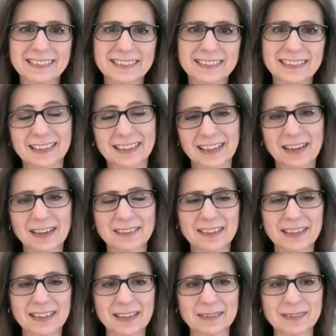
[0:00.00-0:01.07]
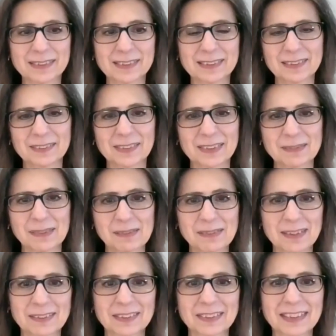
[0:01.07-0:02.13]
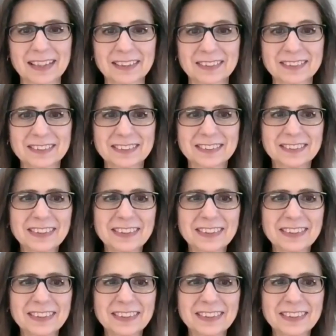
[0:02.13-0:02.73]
That happens to be one of my favorite colors too.